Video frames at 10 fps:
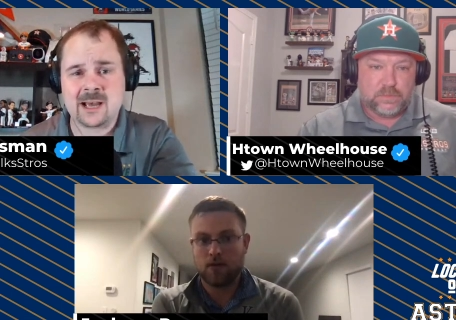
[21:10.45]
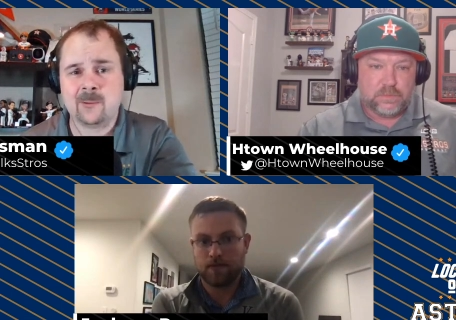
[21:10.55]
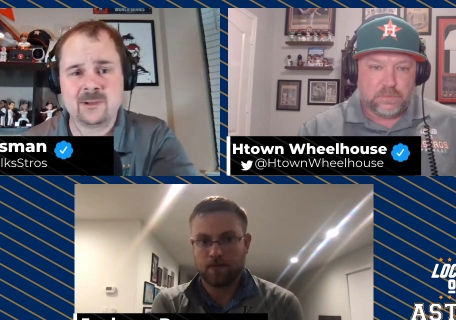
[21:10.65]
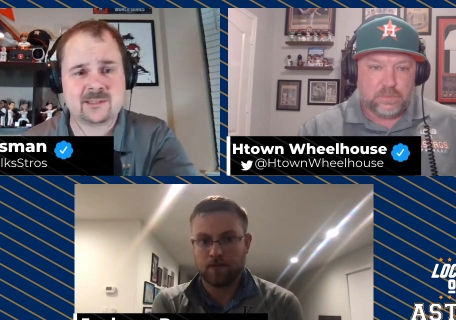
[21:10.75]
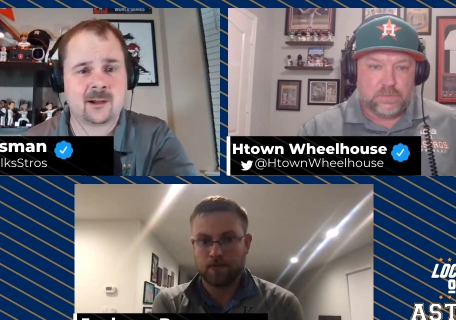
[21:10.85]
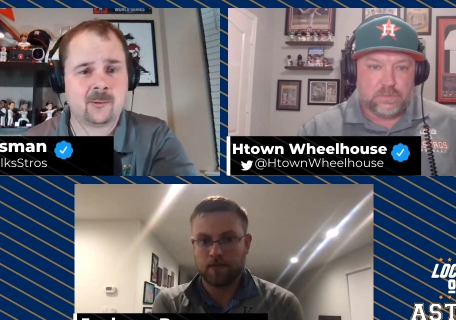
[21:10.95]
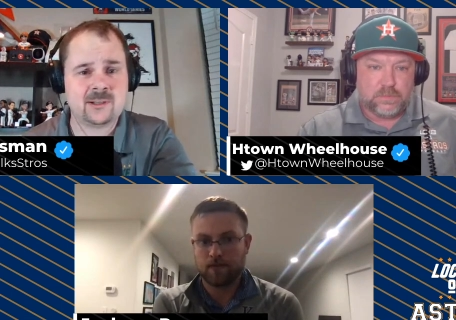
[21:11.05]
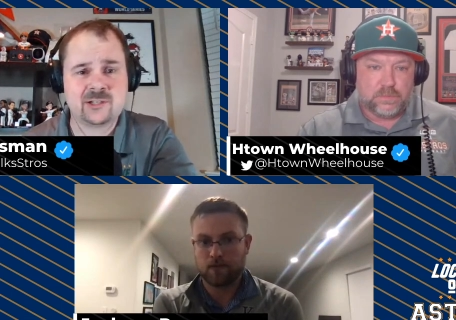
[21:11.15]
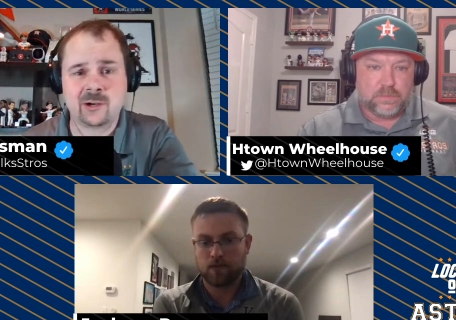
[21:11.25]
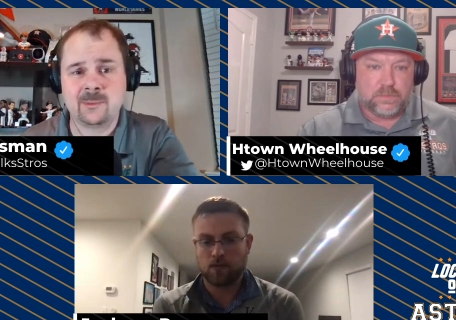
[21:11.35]
Speaker 1: uh, we saw
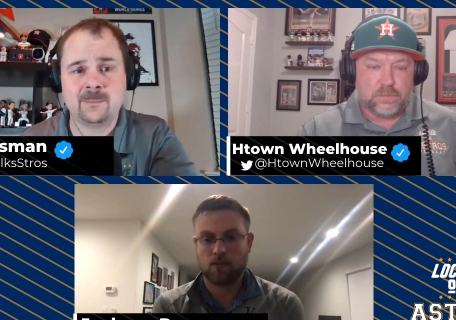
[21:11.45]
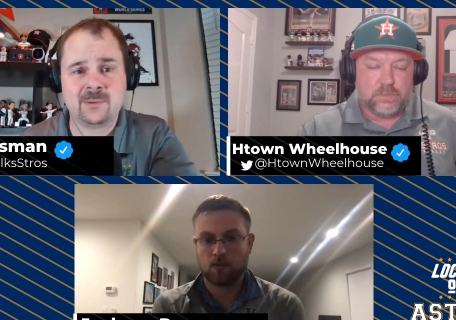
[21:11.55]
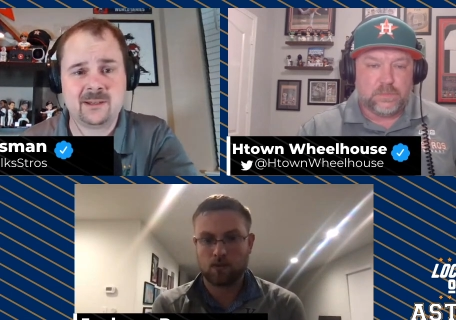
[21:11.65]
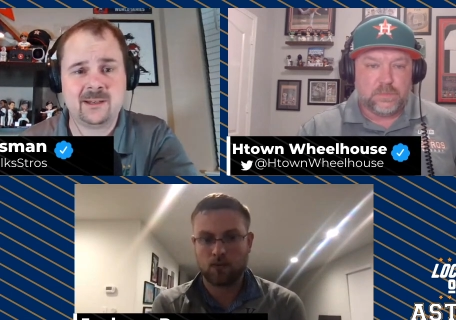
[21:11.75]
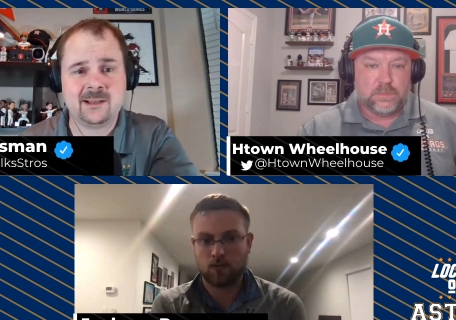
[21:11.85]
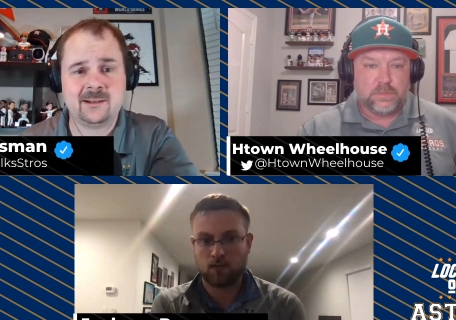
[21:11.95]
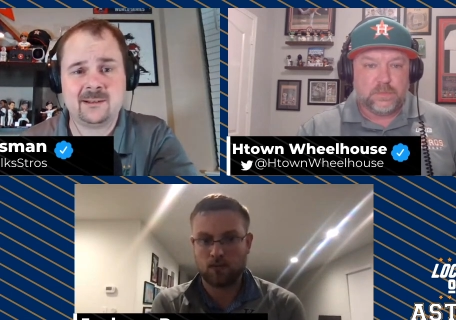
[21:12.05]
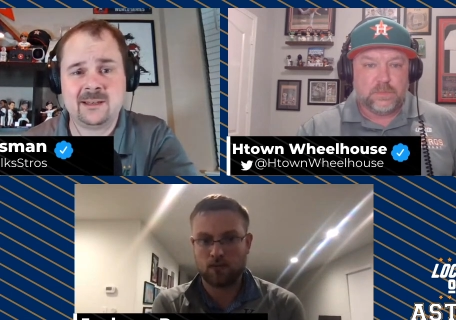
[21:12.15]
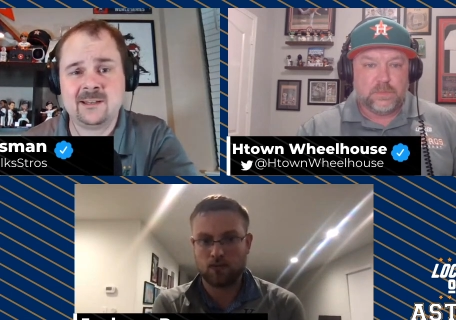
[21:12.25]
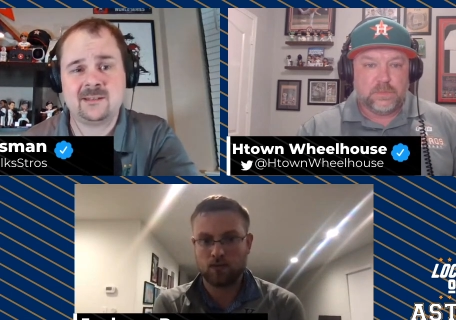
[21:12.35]
what Jeremy Pena
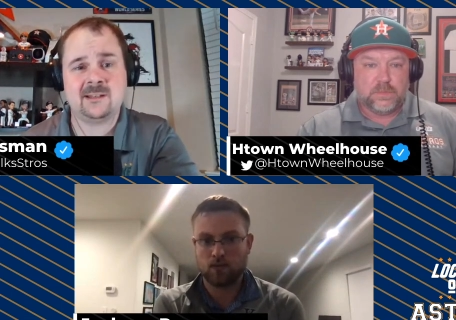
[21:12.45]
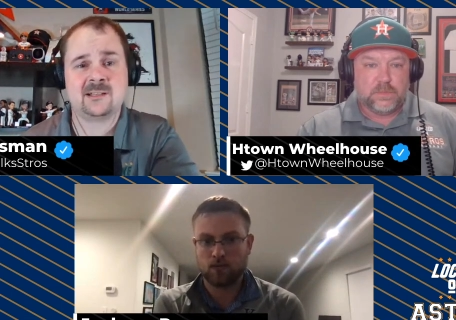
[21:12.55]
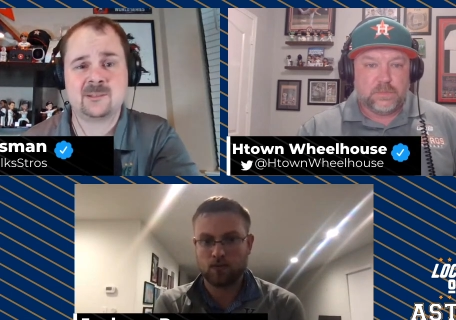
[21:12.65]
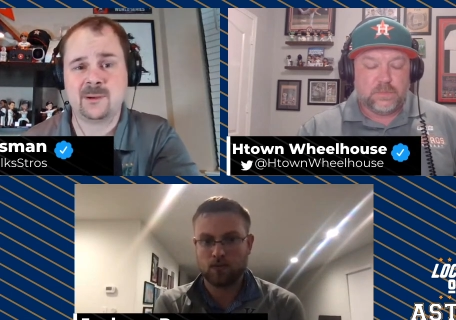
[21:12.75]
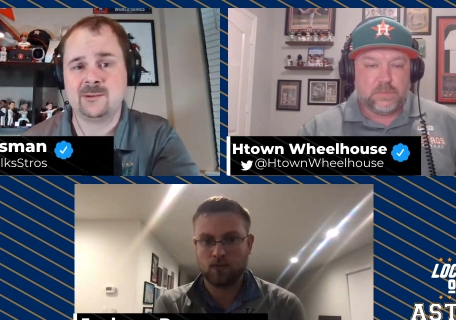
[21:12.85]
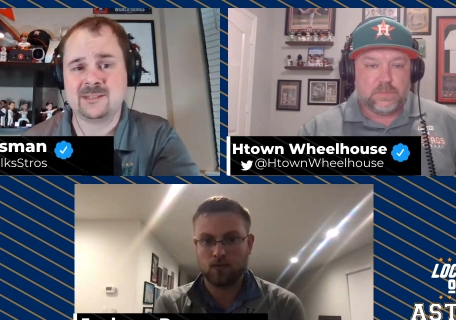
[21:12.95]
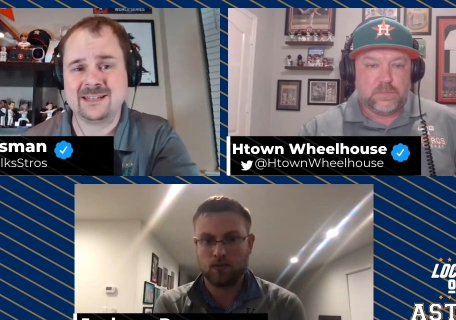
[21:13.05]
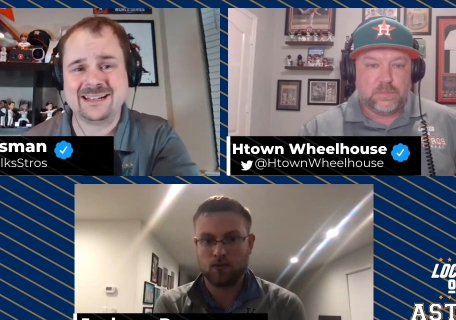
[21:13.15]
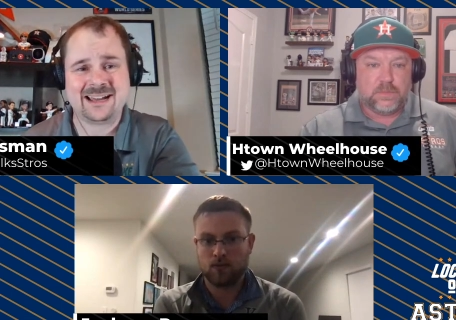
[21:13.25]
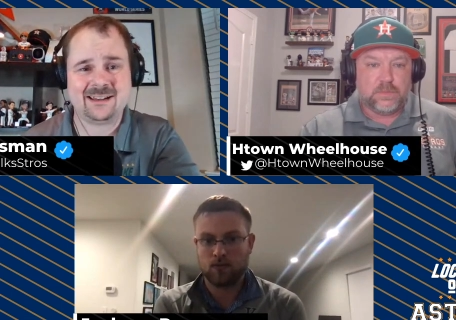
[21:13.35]
hit the experience
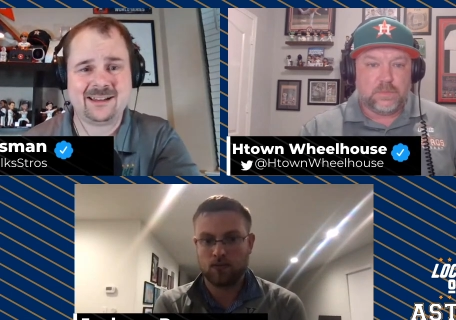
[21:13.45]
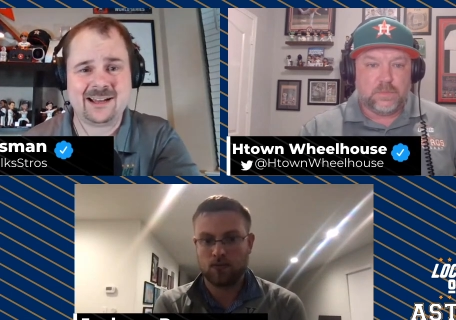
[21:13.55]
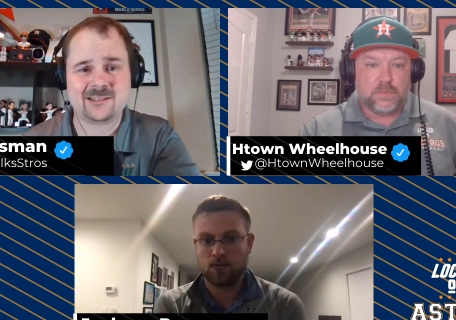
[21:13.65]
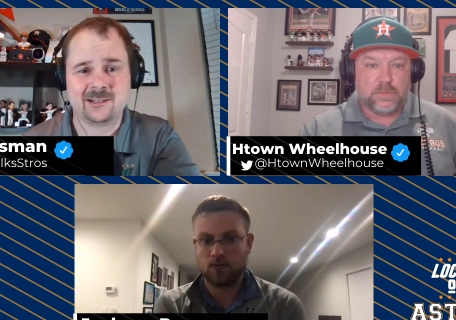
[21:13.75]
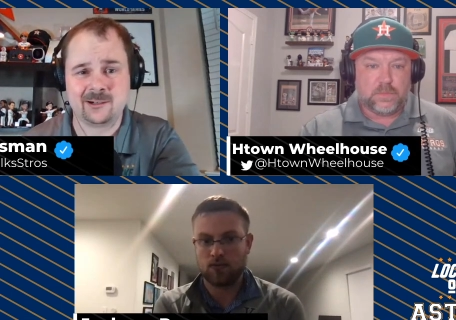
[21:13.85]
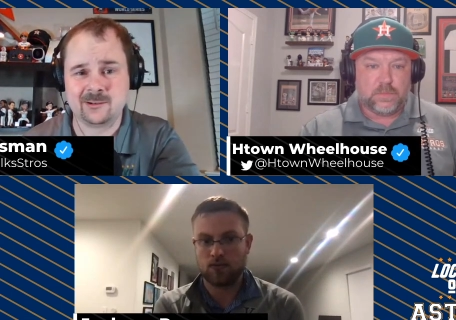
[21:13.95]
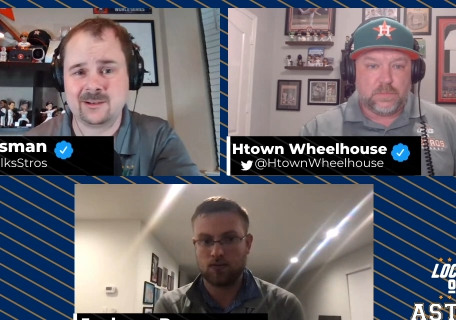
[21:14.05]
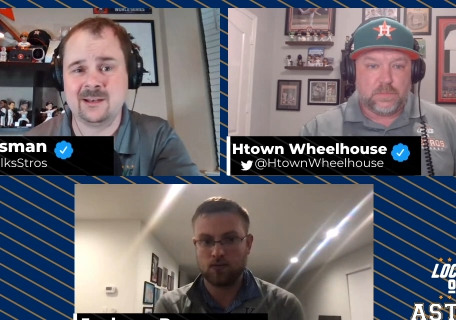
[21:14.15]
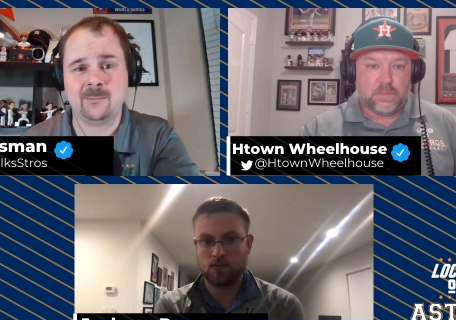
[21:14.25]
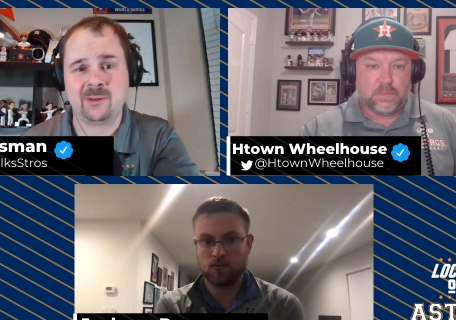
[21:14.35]
he got last year
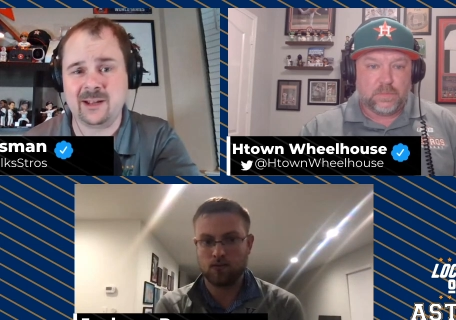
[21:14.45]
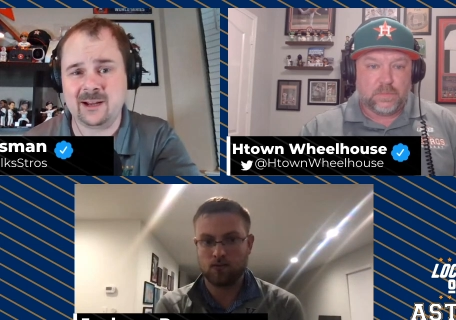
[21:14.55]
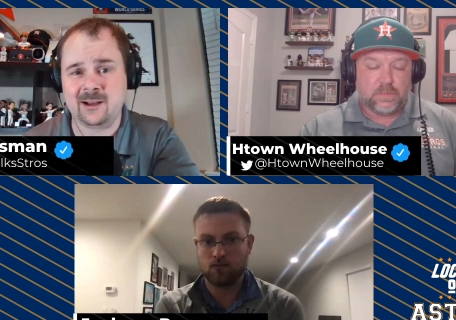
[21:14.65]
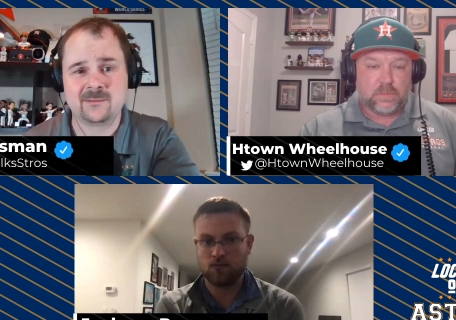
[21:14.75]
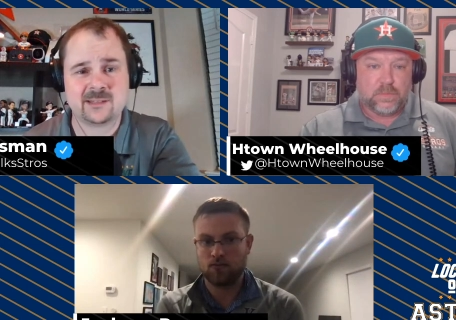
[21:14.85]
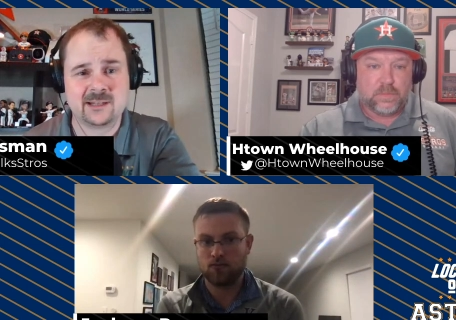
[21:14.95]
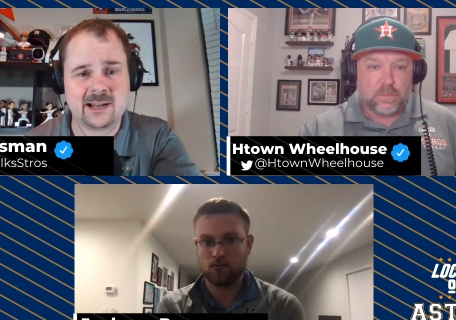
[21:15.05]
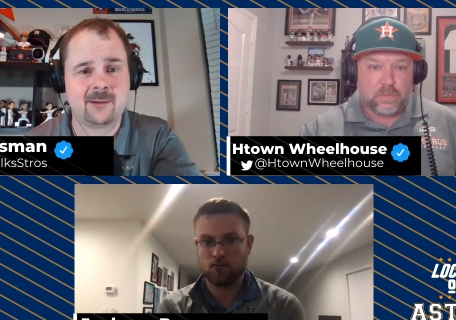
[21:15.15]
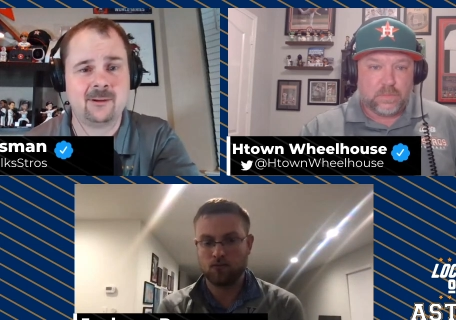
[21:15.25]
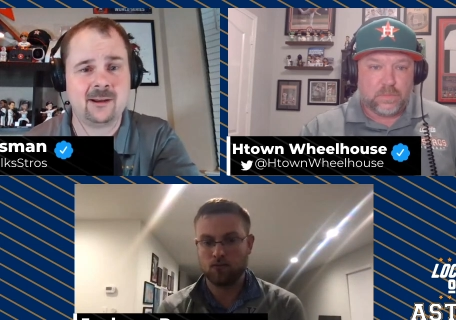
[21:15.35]
in the playoffs and
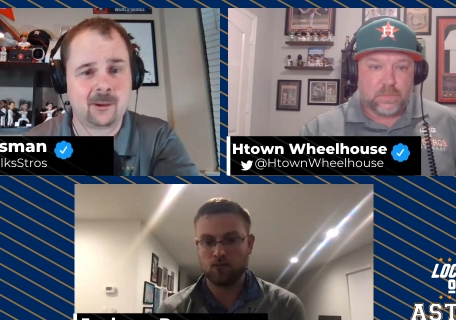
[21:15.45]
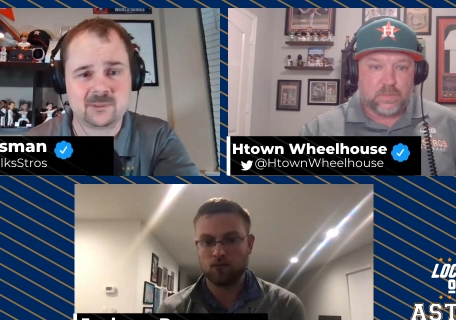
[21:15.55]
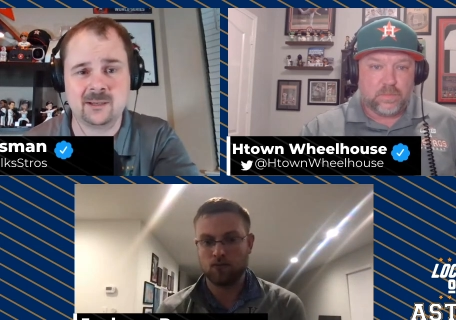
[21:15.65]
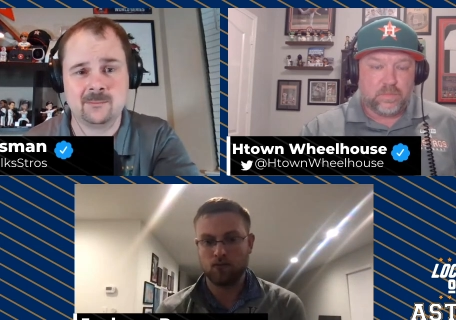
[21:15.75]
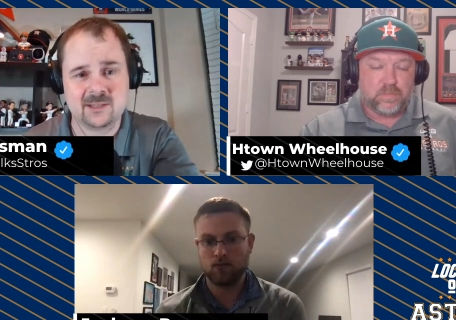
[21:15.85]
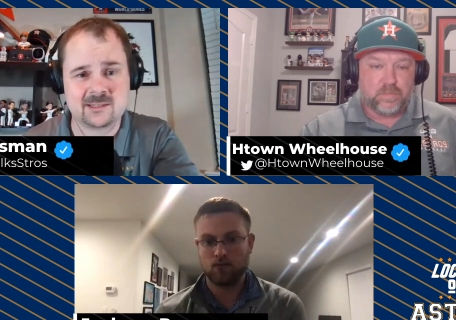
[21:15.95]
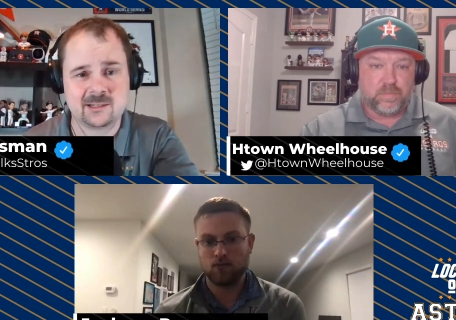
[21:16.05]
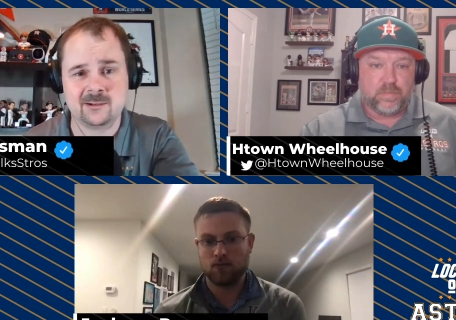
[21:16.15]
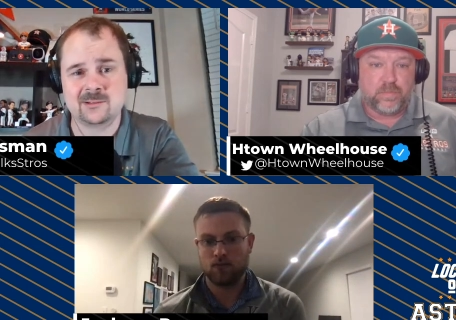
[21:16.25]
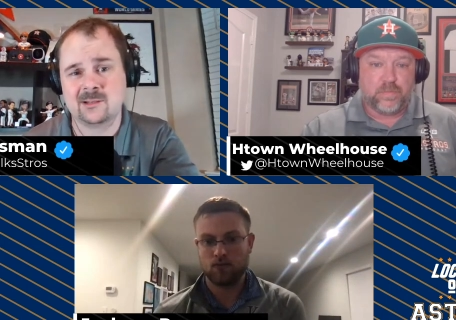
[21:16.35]
how it helped him this year.